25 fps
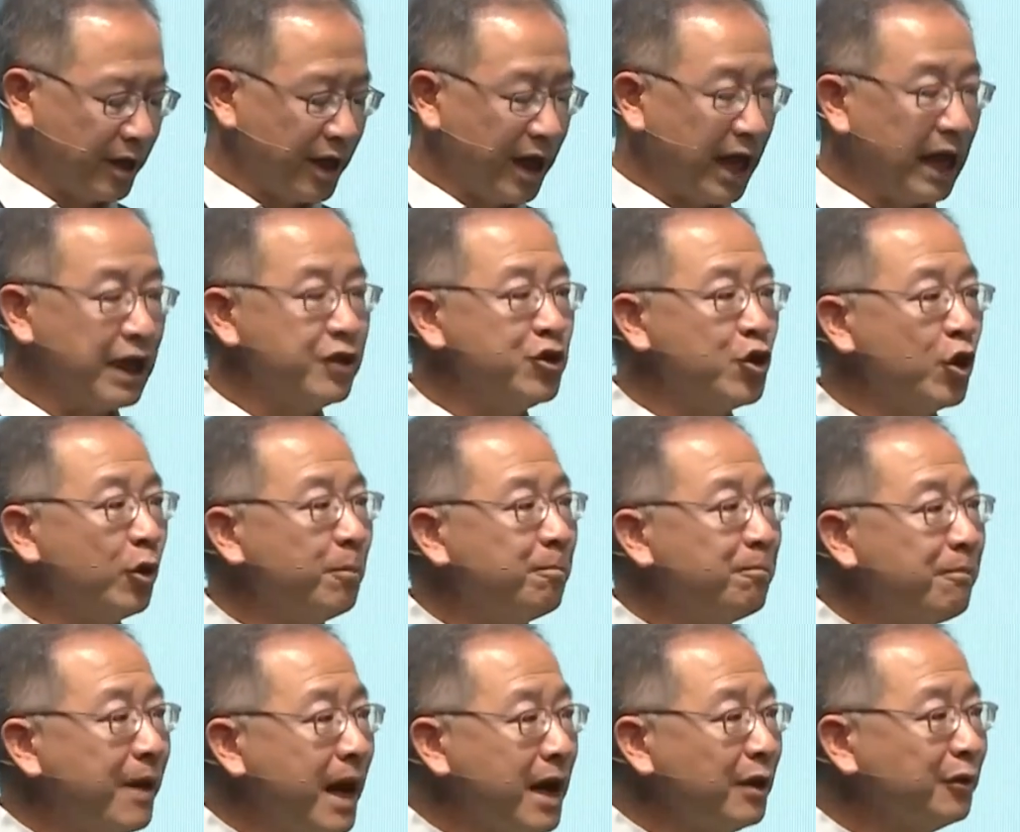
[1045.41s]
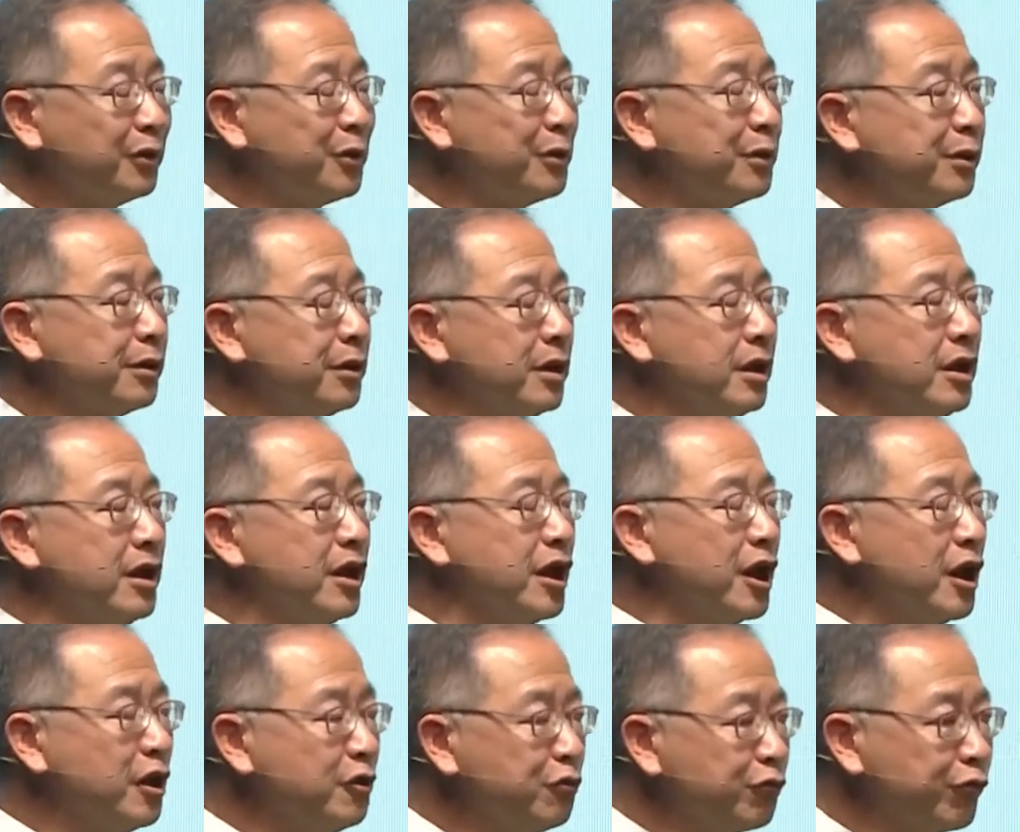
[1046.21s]
and you're bound to see
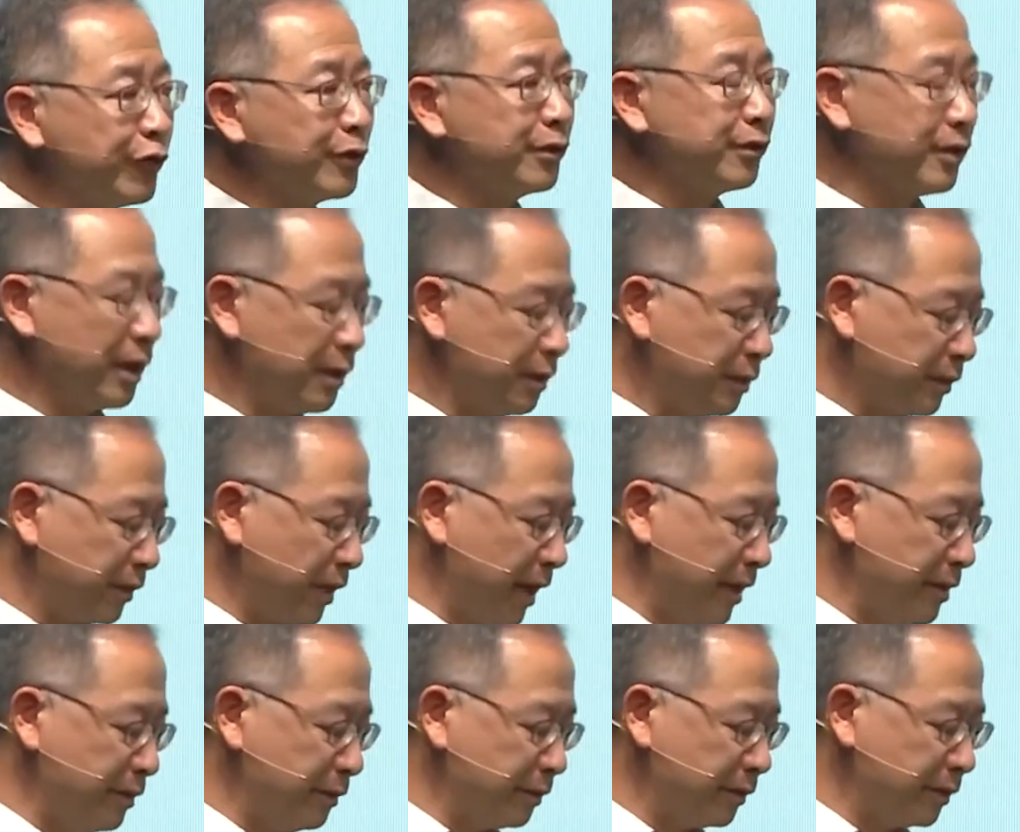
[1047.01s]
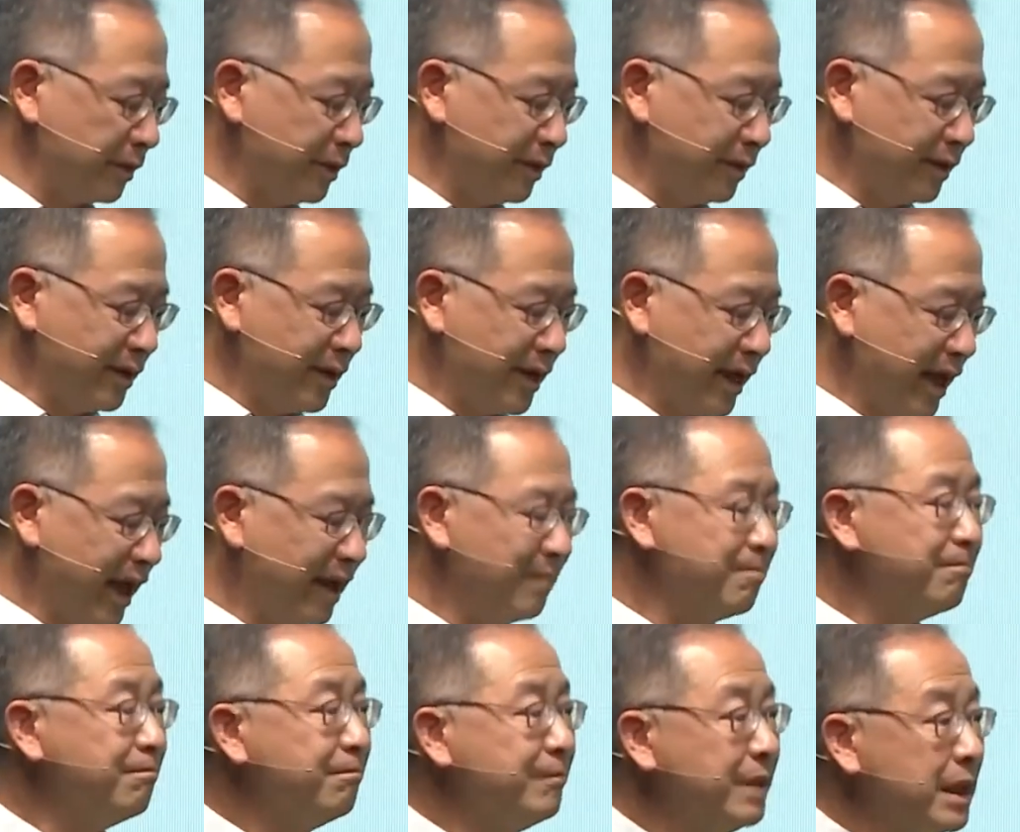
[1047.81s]
interesting sites
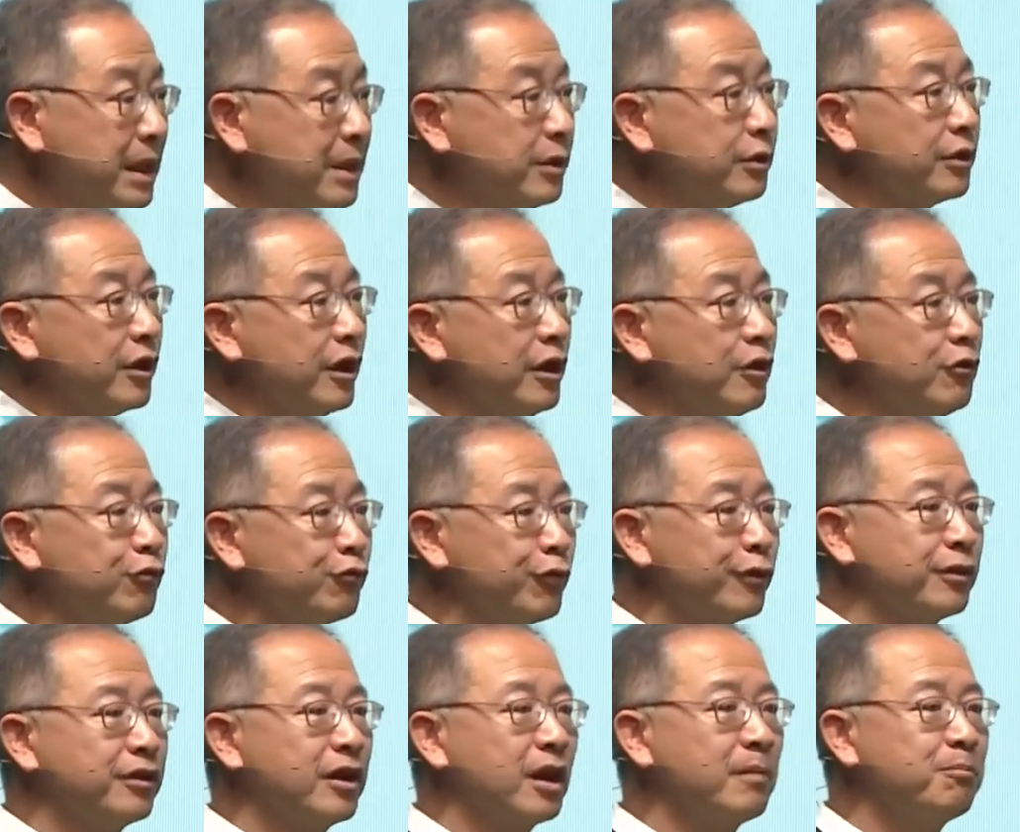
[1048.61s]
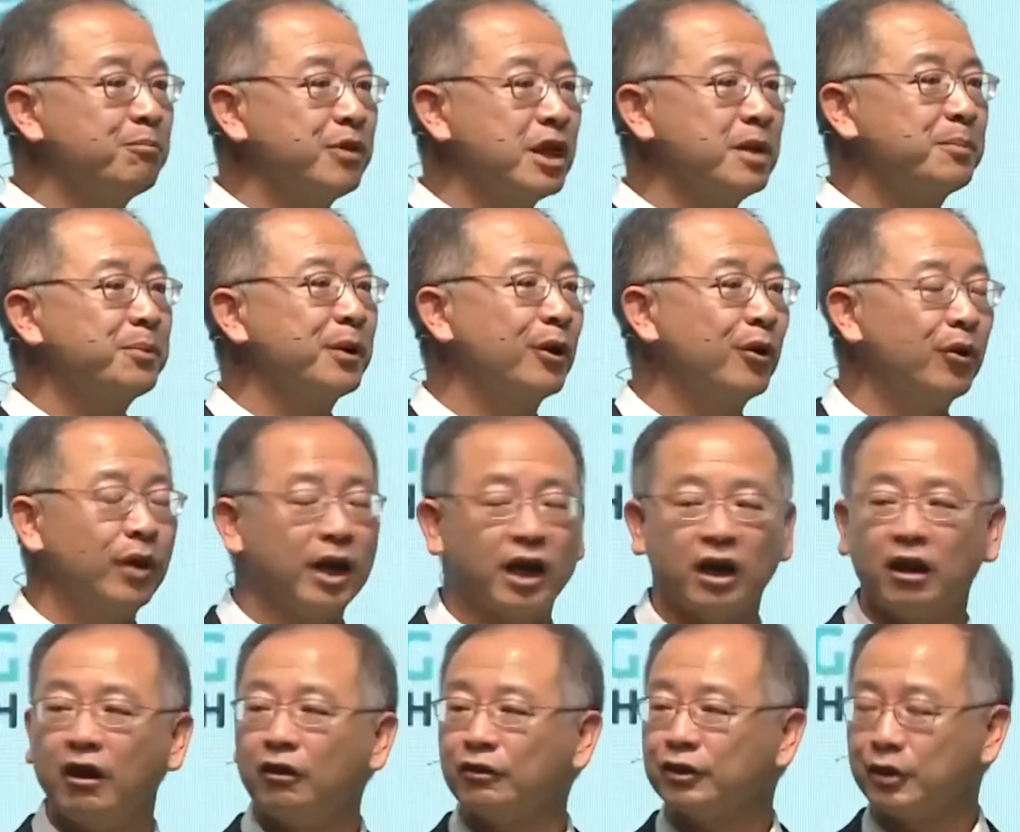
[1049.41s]
and meet interesting people
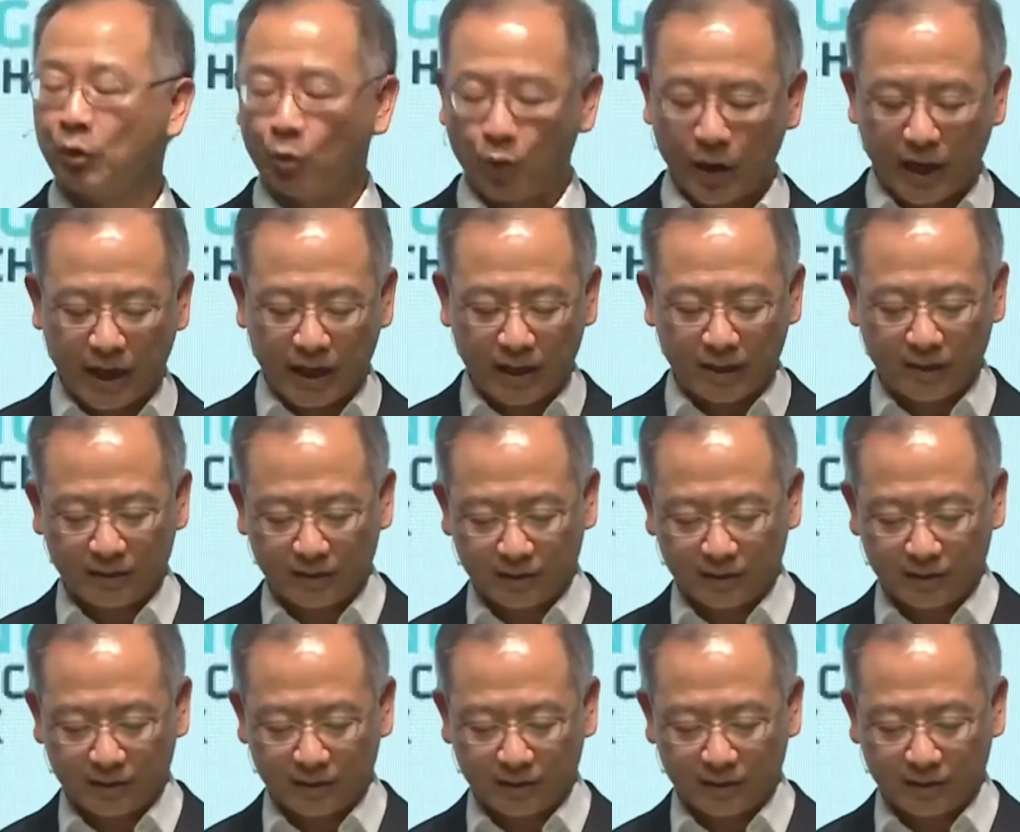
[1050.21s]
along the way.